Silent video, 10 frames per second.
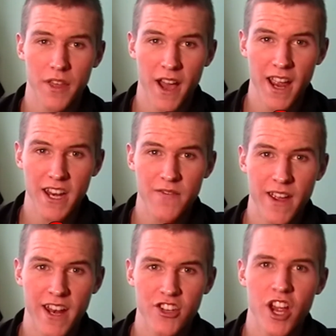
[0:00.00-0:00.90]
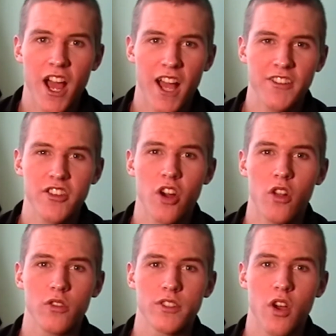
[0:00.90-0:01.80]
With the height advantage, I see
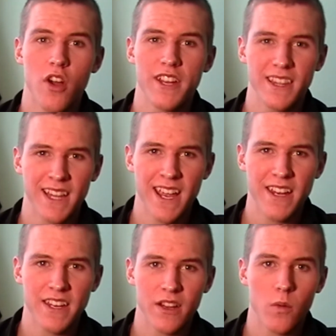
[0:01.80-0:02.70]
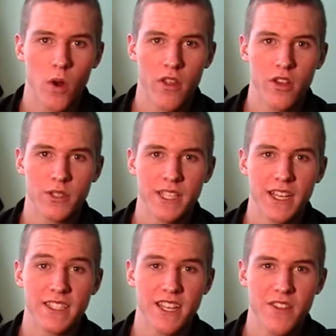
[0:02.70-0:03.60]
Carlos Condit landing one of those
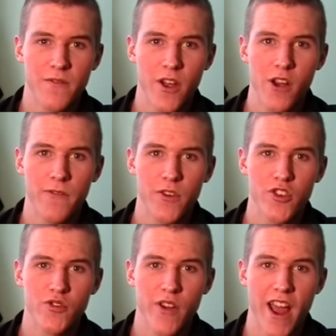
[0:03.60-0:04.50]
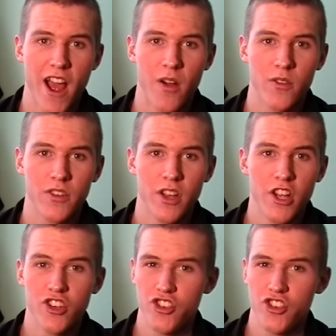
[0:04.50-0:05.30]
kicks in the very first round,